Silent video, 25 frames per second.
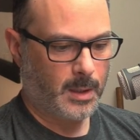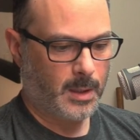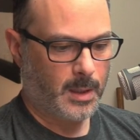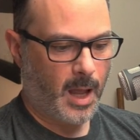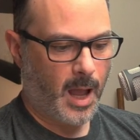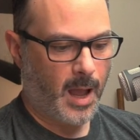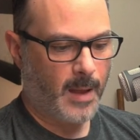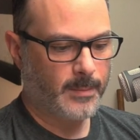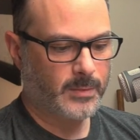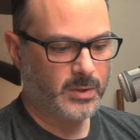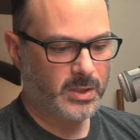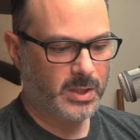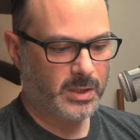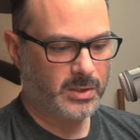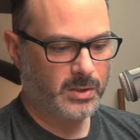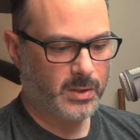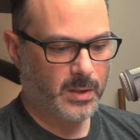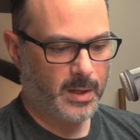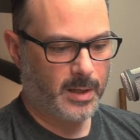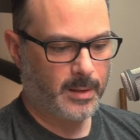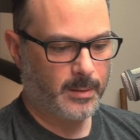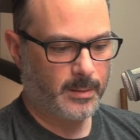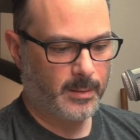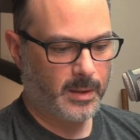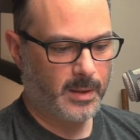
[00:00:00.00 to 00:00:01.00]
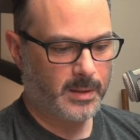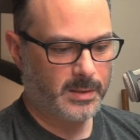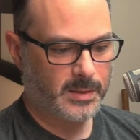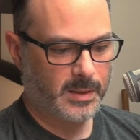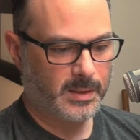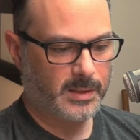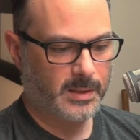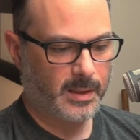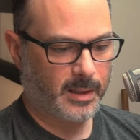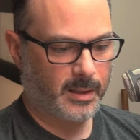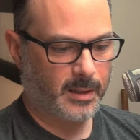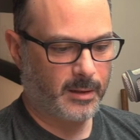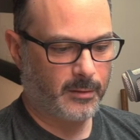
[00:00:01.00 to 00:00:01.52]
I'm just trying to, this
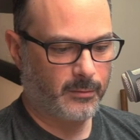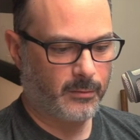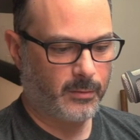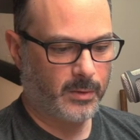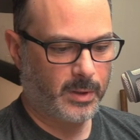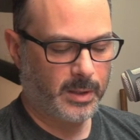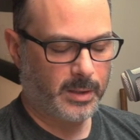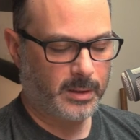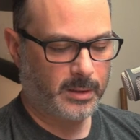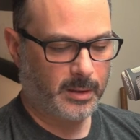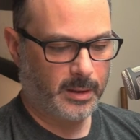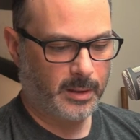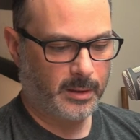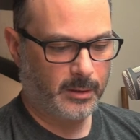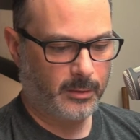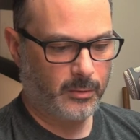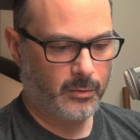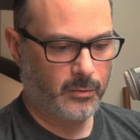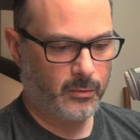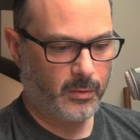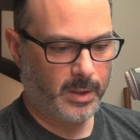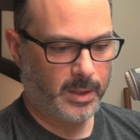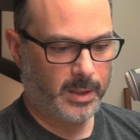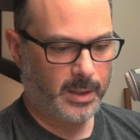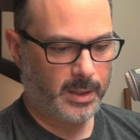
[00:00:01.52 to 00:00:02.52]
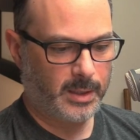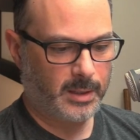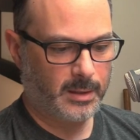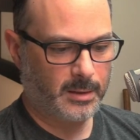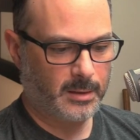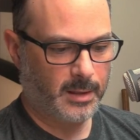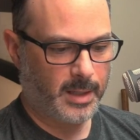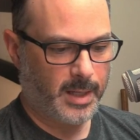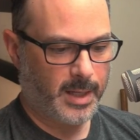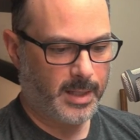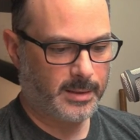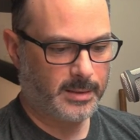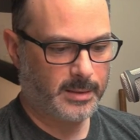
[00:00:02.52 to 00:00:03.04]
is like a really gritty
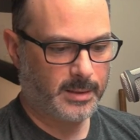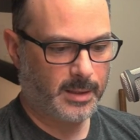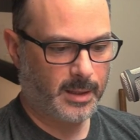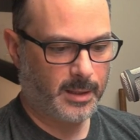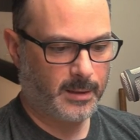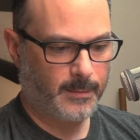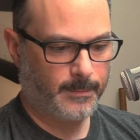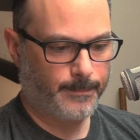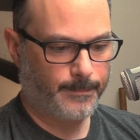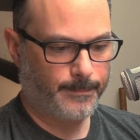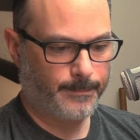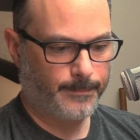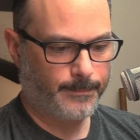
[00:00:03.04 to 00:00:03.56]
landscape.